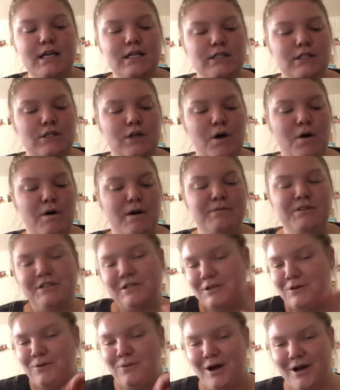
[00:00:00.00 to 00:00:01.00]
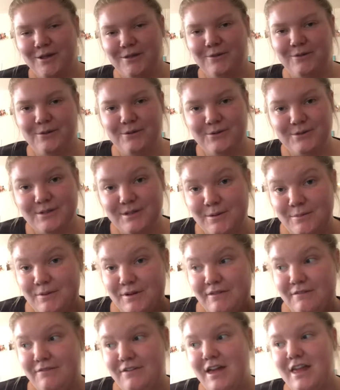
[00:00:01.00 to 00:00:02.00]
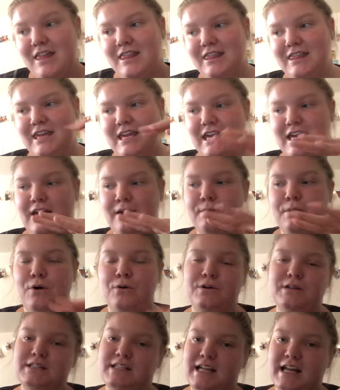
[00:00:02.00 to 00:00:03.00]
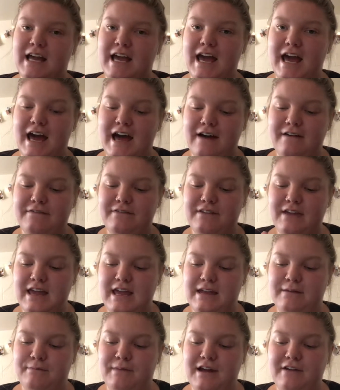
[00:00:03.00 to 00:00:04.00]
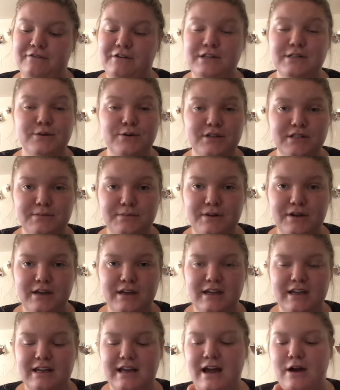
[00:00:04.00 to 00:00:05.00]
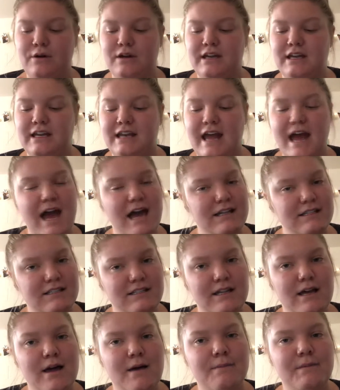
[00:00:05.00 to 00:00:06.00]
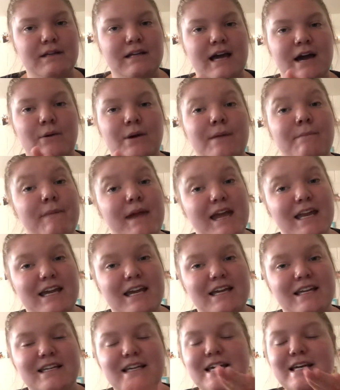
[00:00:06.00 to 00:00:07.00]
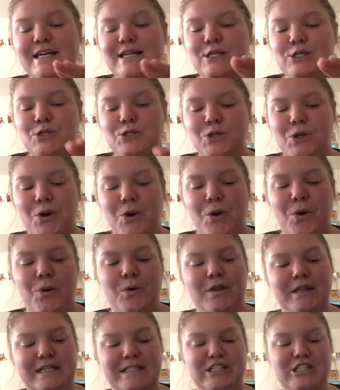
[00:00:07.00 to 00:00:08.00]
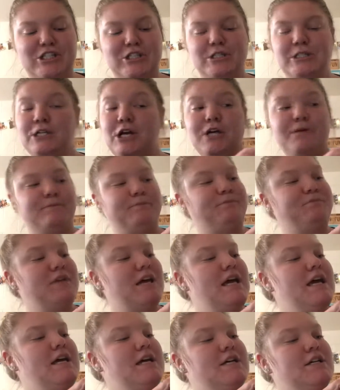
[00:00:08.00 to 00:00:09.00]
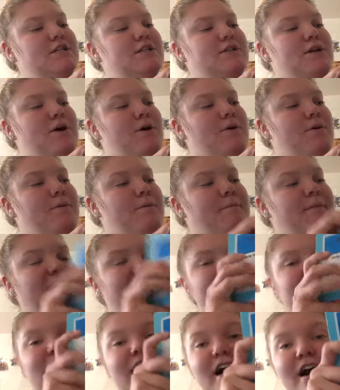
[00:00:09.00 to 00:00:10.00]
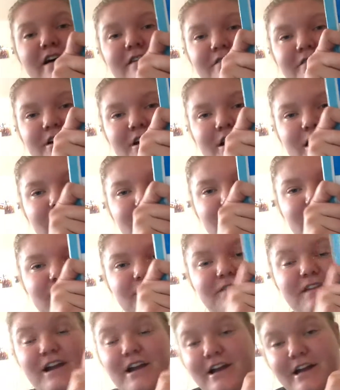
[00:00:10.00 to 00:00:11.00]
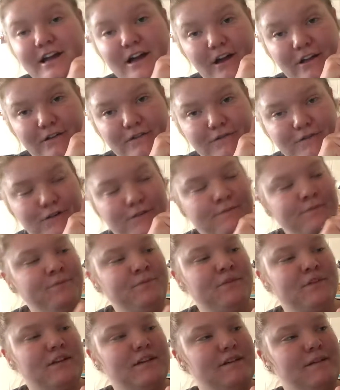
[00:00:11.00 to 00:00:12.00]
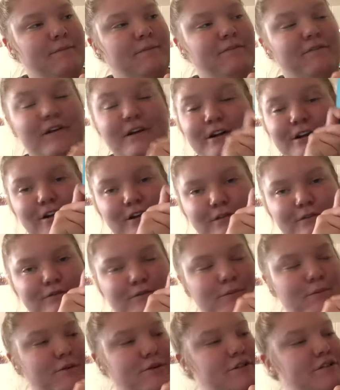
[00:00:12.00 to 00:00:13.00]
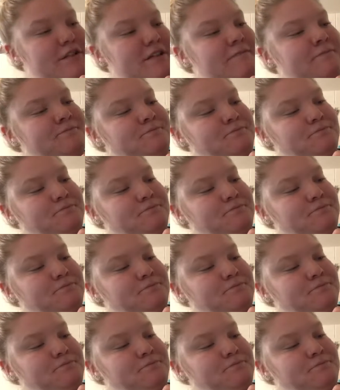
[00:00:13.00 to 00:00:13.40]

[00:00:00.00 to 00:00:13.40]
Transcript: So I'm just going to walk through some of the components that I have in my resource book and how I can add some and how I made it. So let's just start. So my cover is very colorful because I'm a very colorful person.